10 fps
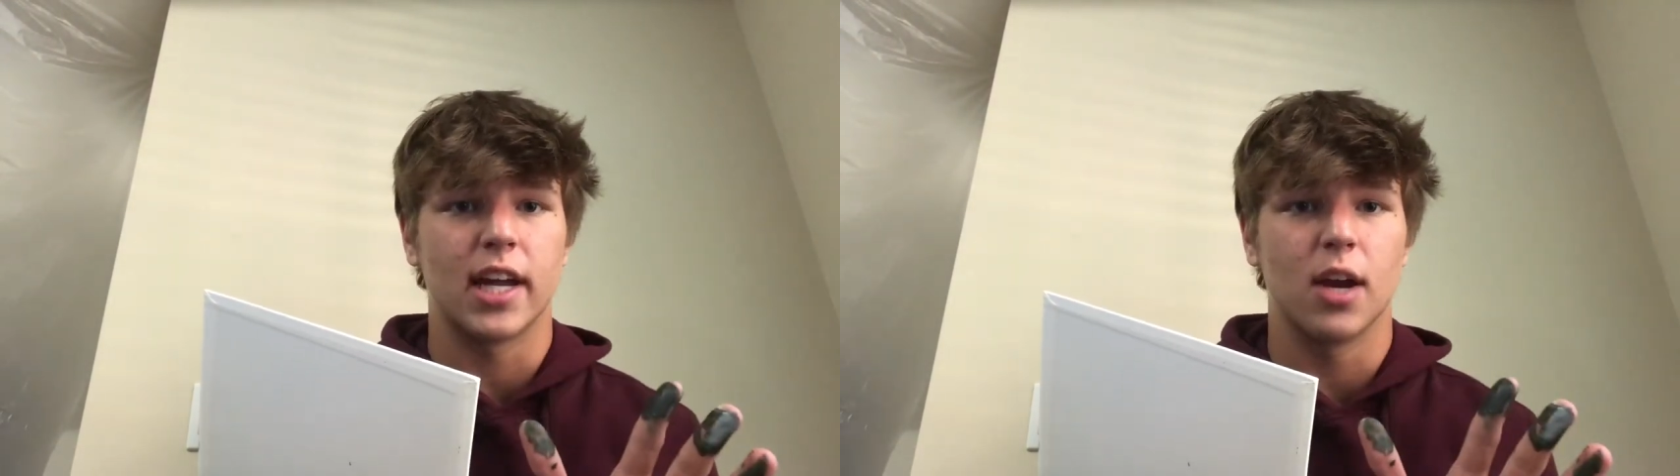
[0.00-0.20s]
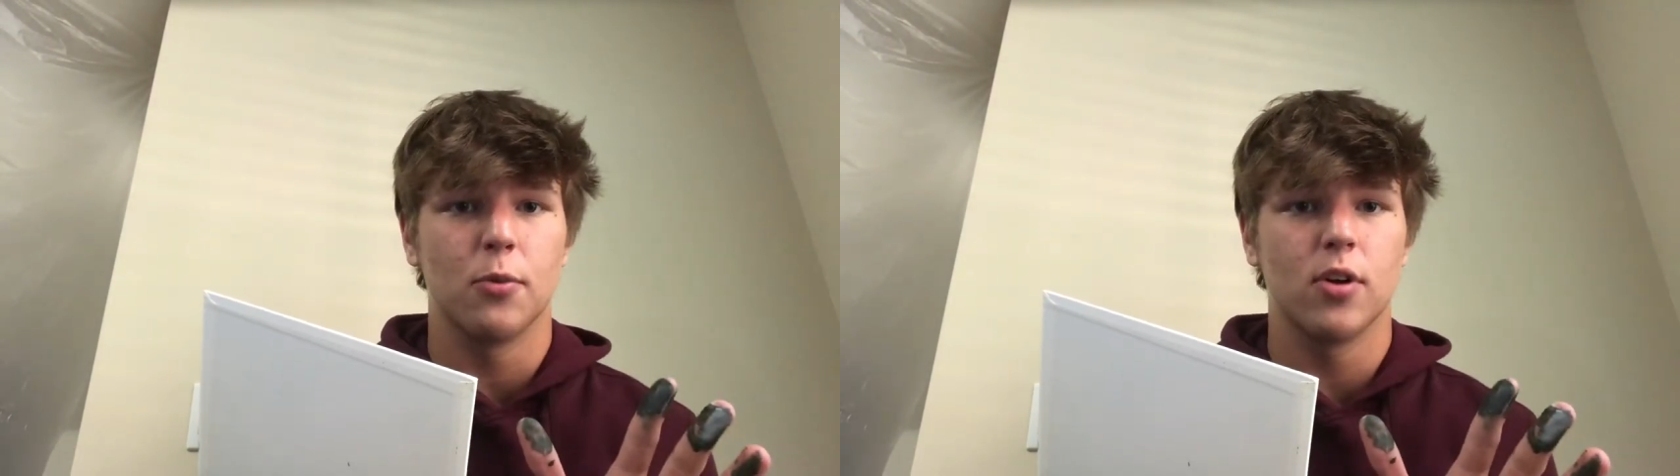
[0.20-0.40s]

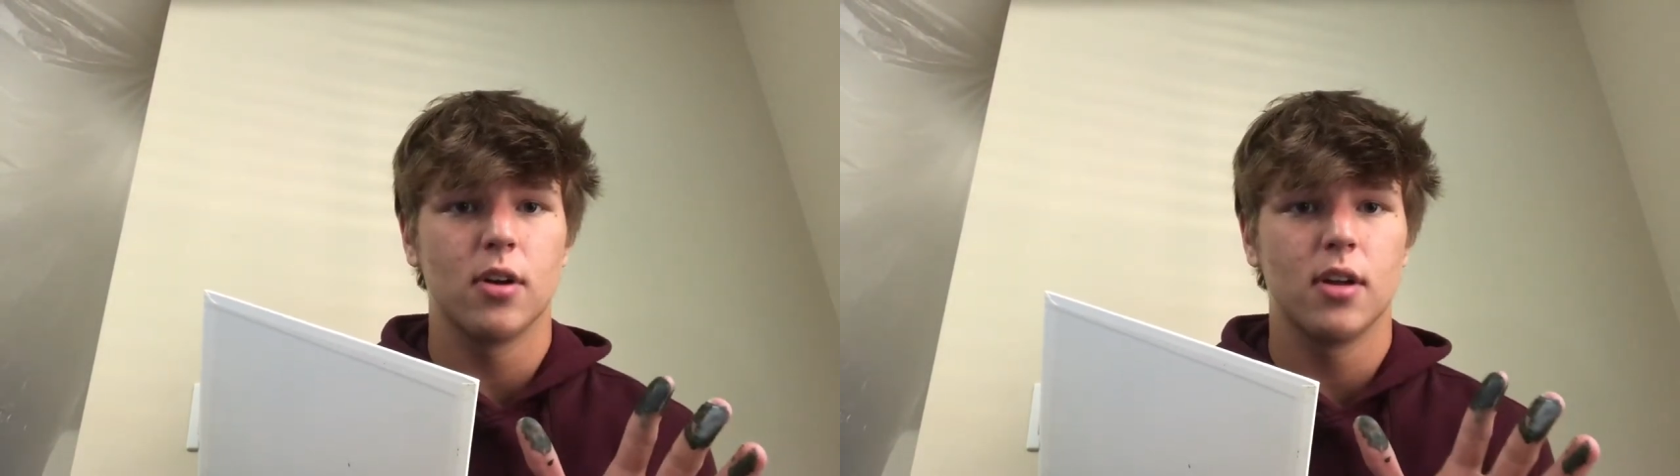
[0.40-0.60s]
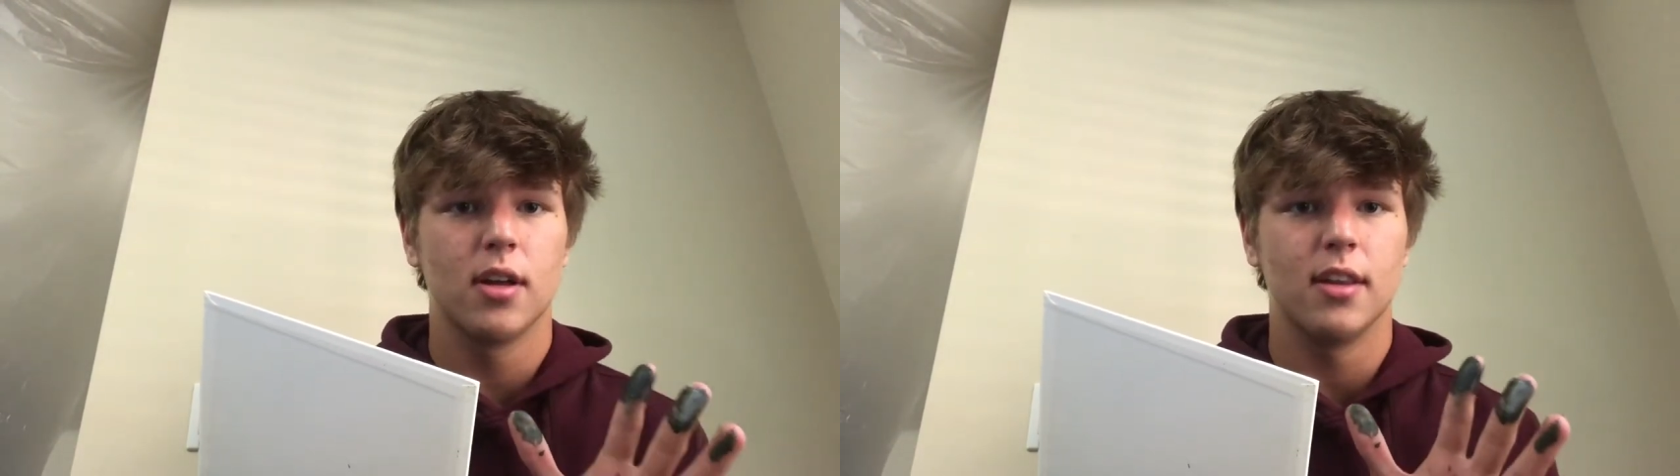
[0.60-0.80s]

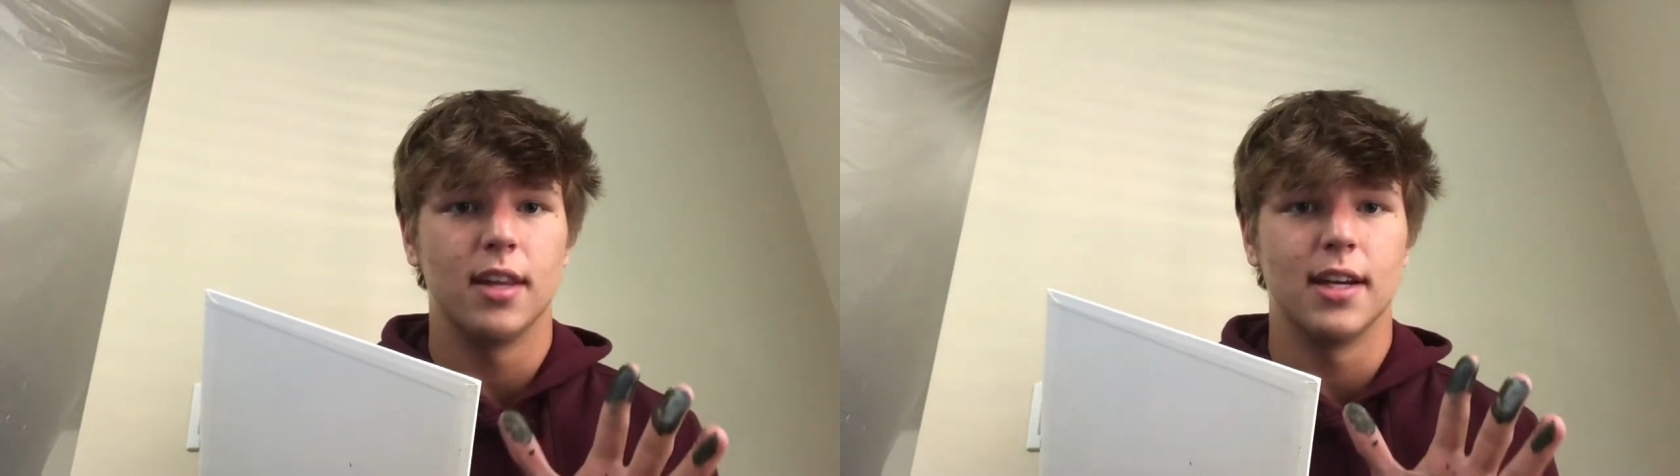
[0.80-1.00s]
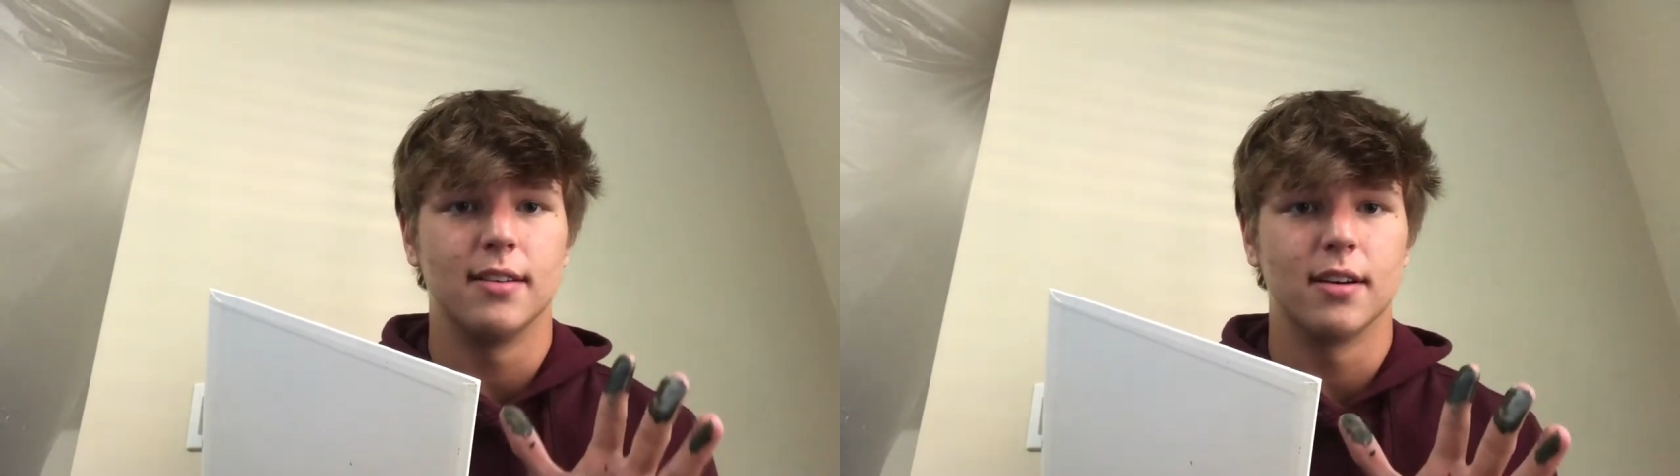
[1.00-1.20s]
camera
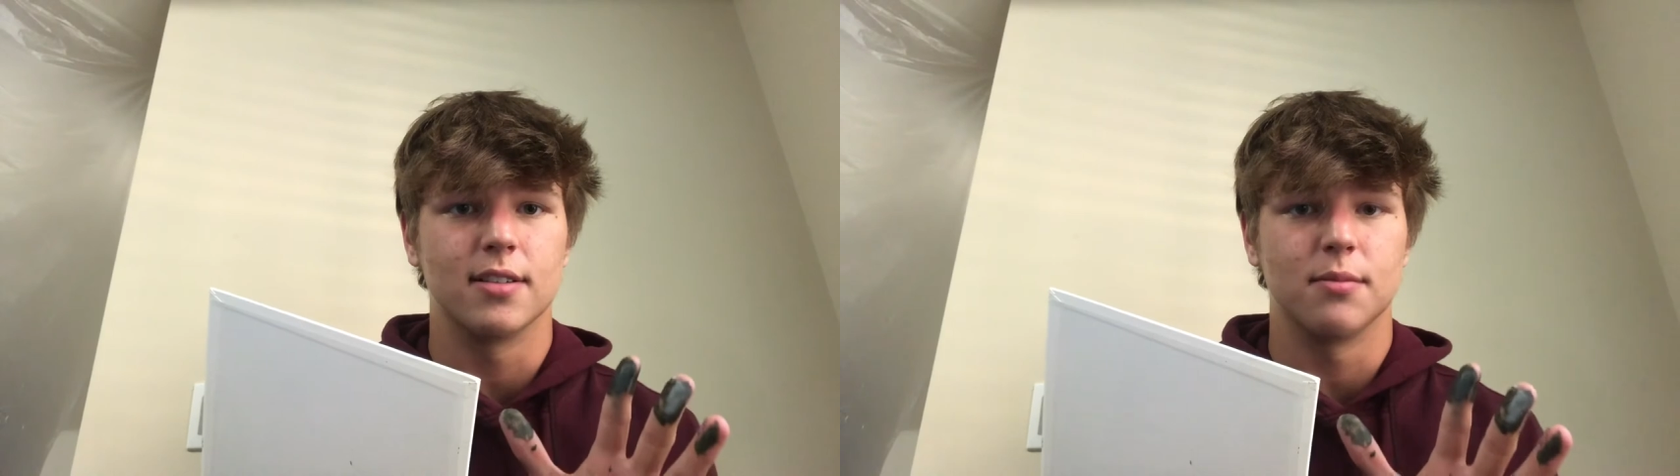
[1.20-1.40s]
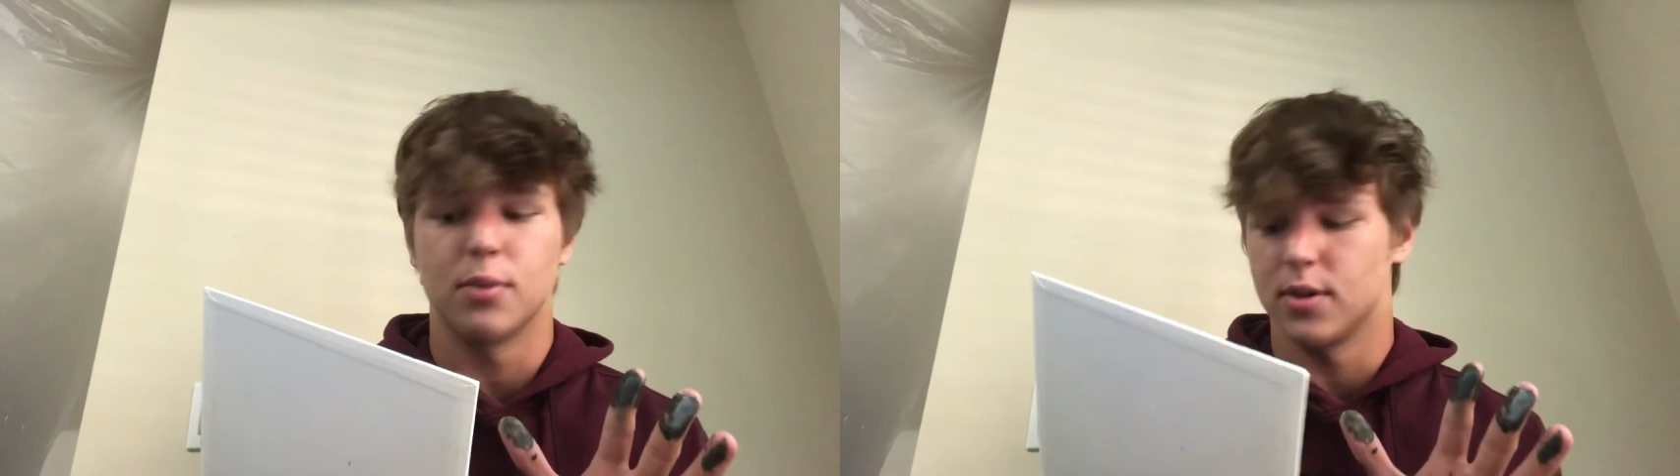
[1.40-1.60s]
than it
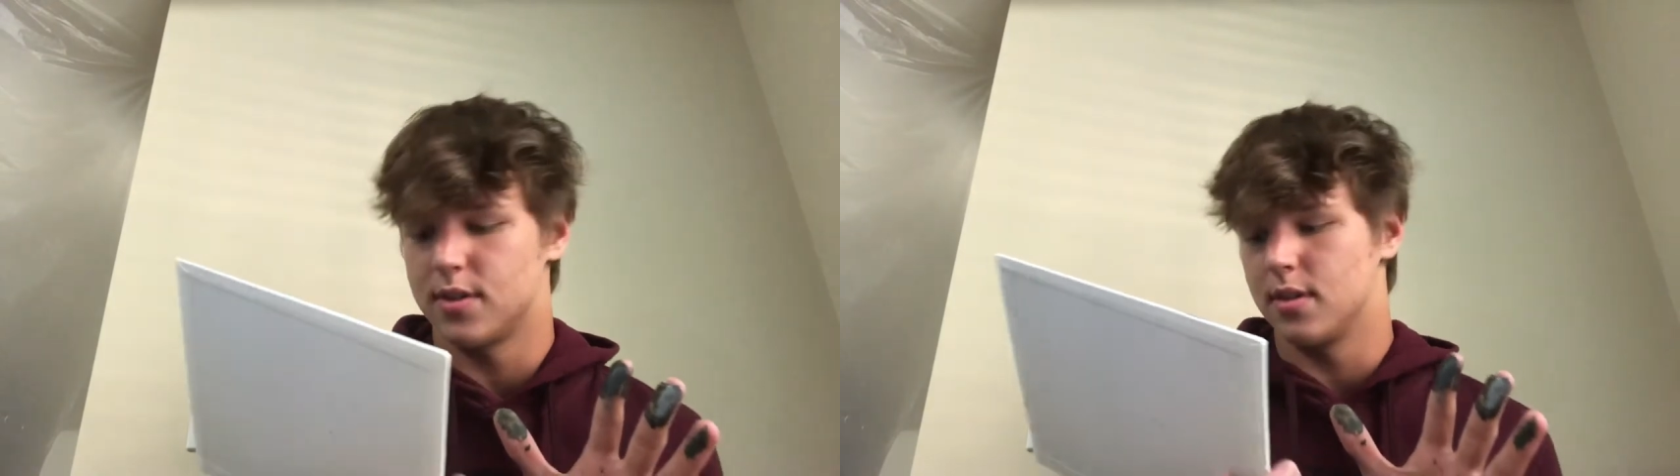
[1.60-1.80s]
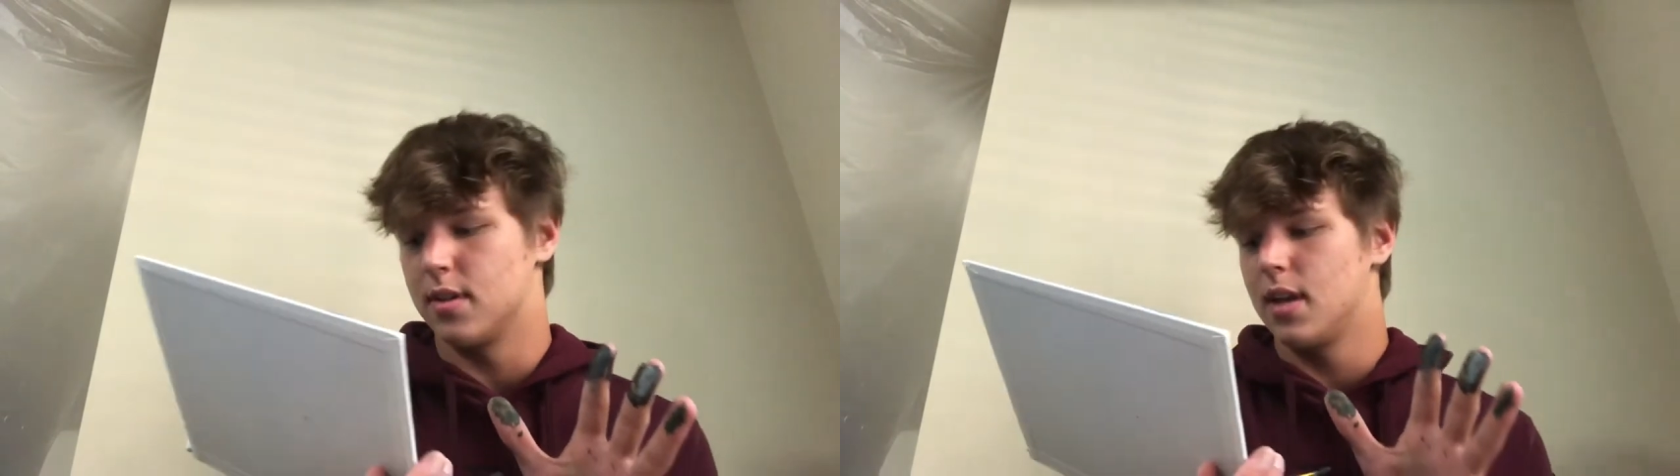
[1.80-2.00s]
does in
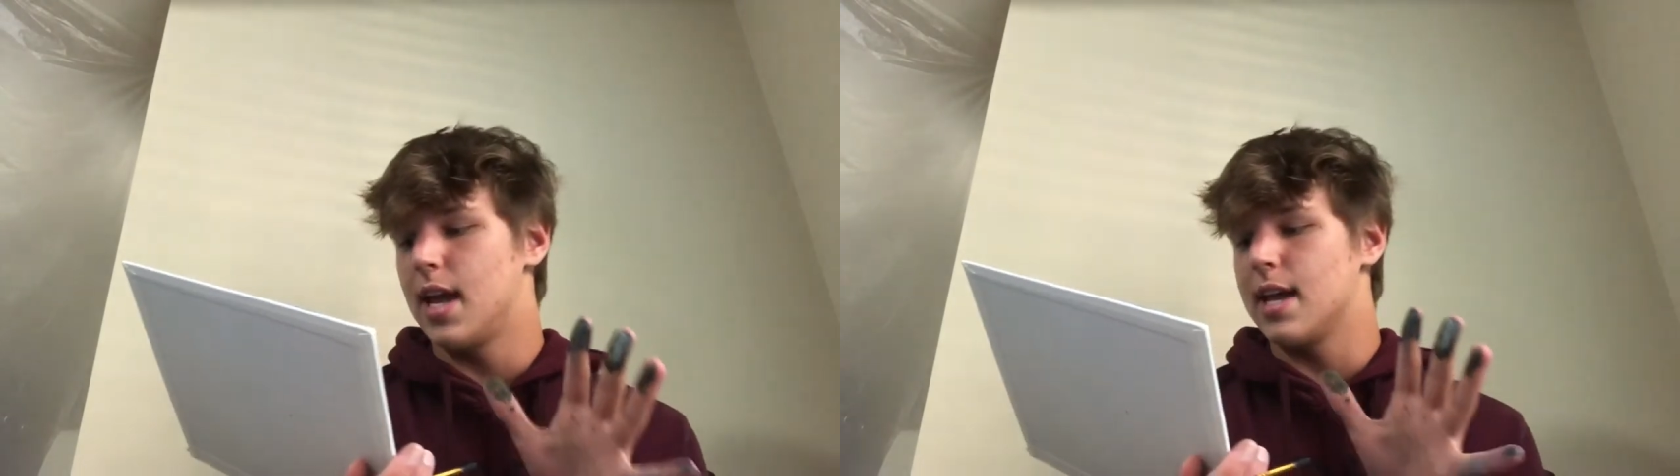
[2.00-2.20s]
person.